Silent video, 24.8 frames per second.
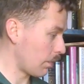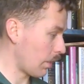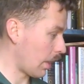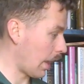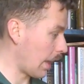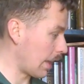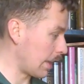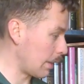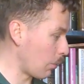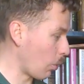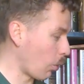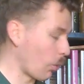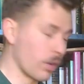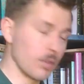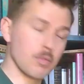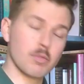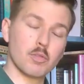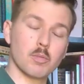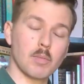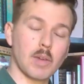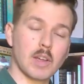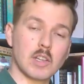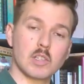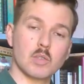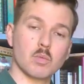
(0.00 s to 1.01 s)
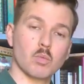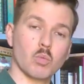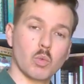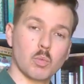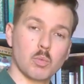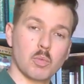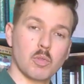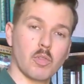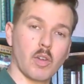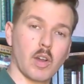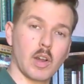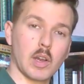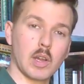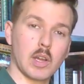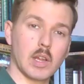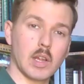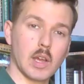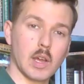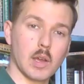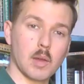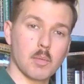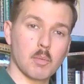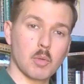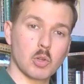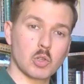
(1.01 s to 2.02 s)
Any more information would be very
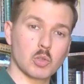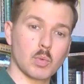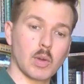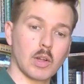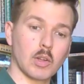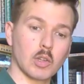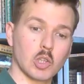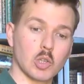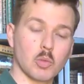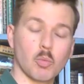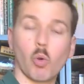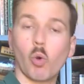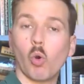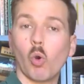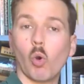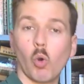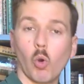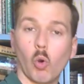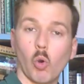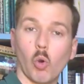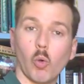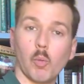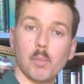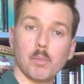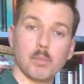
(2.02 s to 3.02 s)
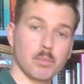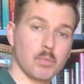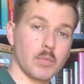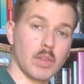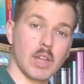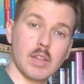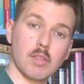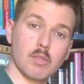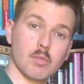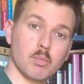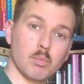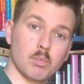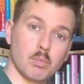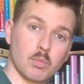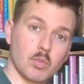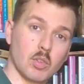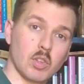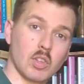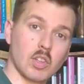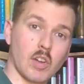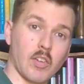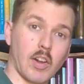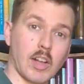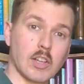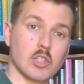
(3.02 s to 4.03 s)
much welcome, or even
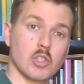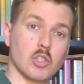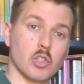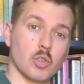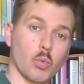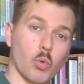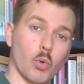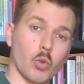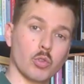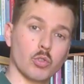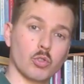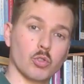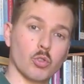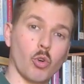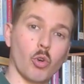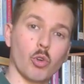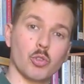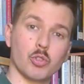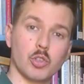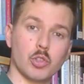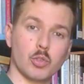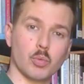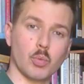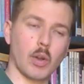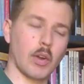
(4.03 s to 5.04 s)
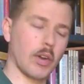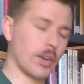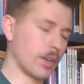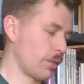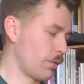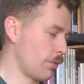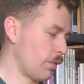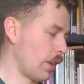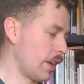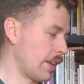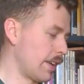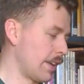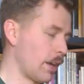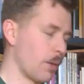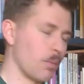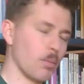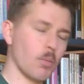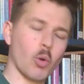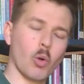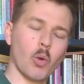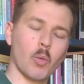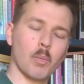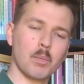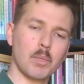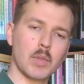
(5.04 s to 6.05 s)
direction towards sources where I could find out
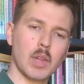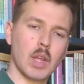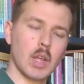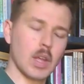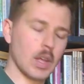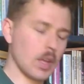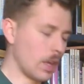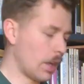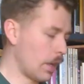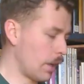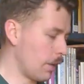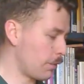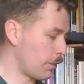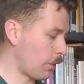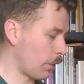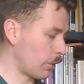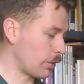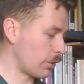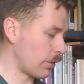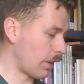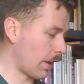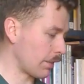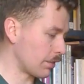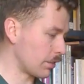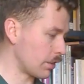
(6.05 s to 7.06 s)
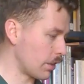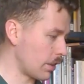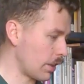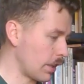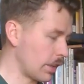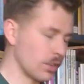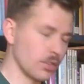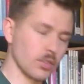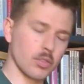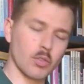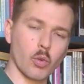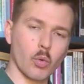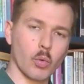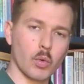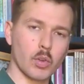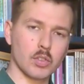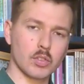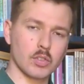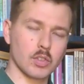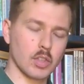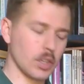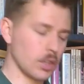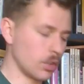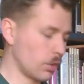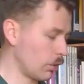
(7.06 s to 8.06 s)
more. Photographs and things are
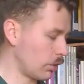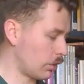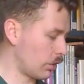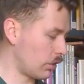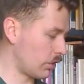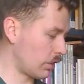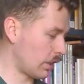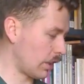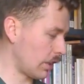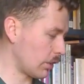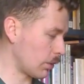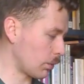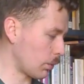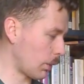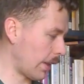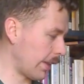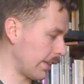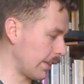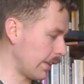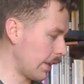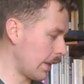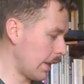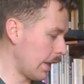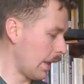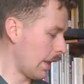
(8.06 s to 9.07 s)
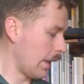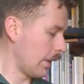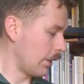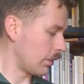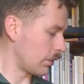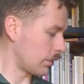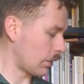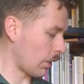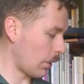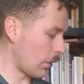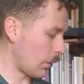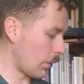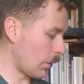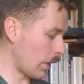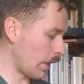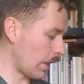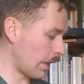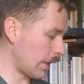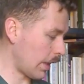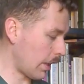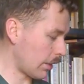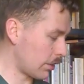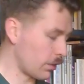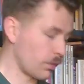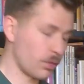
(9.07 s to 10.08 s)
always good to see as well. So
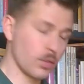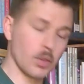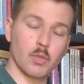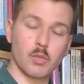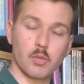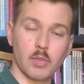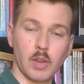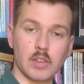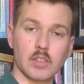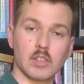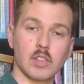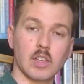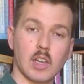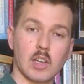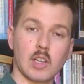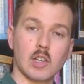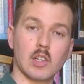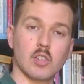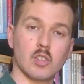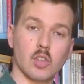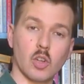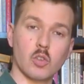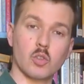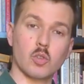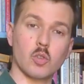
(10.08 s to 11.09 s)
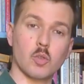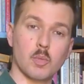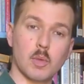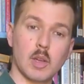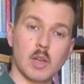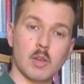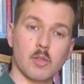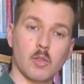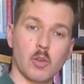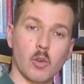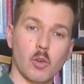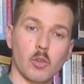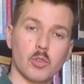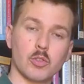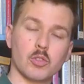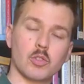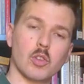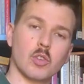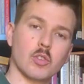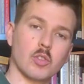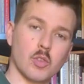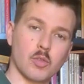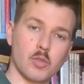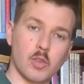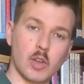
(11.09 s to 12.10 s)
yes, if you fancy getting in touch with me, of course,
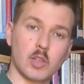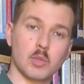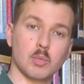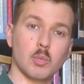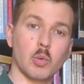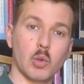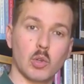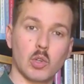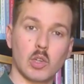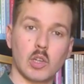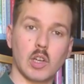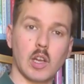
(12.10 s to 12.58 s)
there's the Facebook